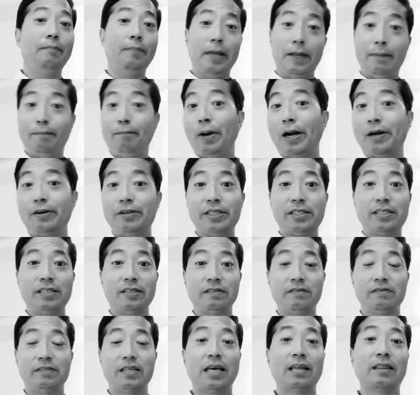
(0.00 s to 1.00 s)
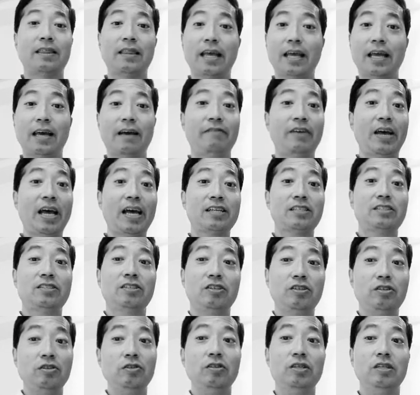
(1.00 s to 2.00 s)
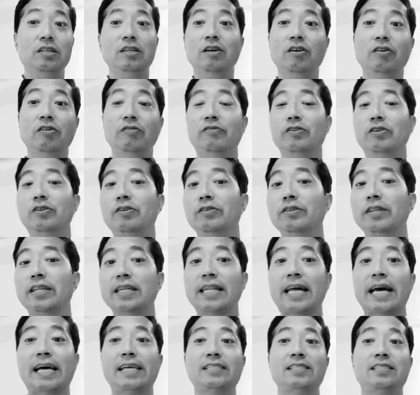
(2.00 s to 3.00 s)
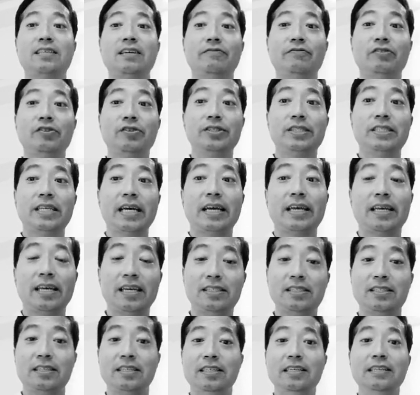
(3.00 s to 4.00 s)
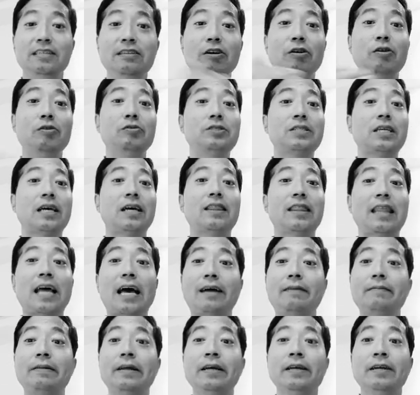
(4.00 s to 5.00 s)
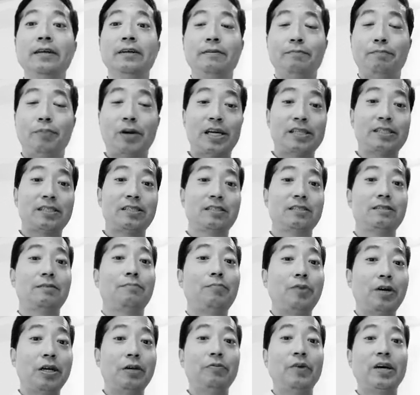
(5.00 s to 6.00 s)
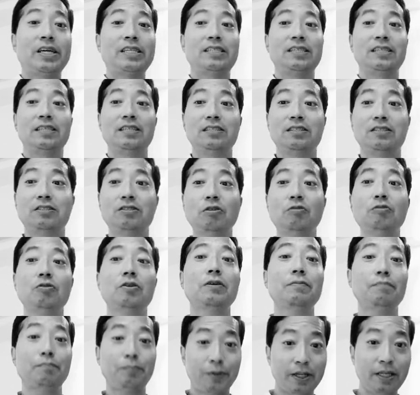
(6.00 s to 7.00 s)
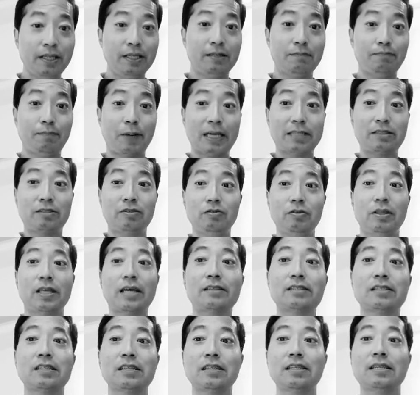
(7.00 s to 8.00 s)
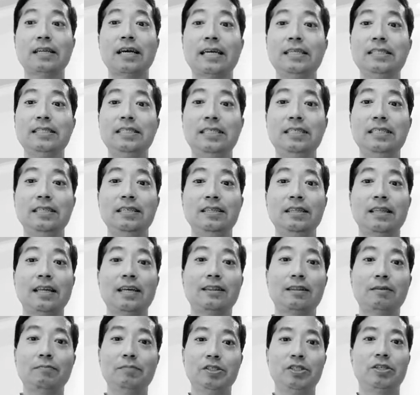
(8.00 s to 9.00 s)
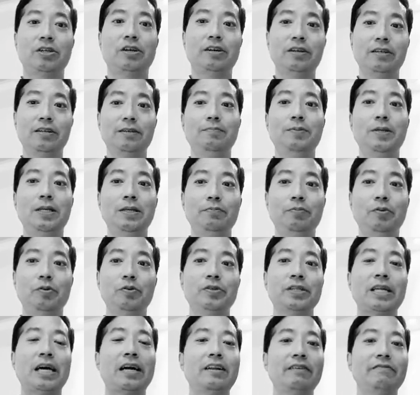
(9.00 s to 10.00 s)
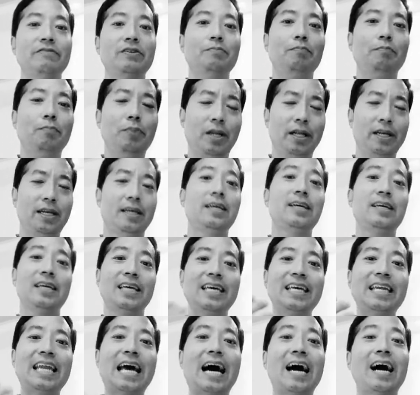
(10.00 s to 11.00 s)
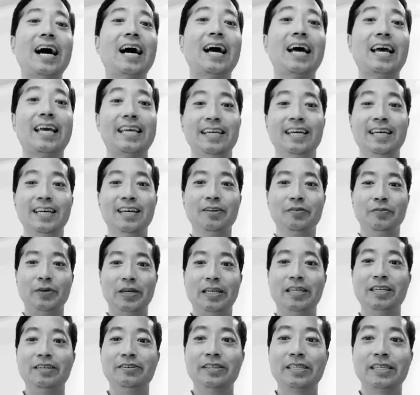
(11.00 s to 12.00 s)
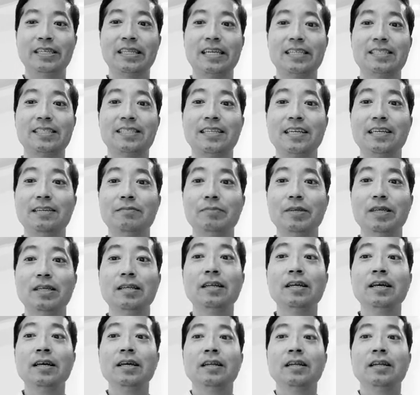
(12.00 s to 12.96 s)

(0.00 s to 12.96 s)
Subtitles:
imperatives that they have executed over the last several decades. And he knows that that process of brainwashing is so complete by 2019 that the majority of people will not even blink an eye when hearing that statement.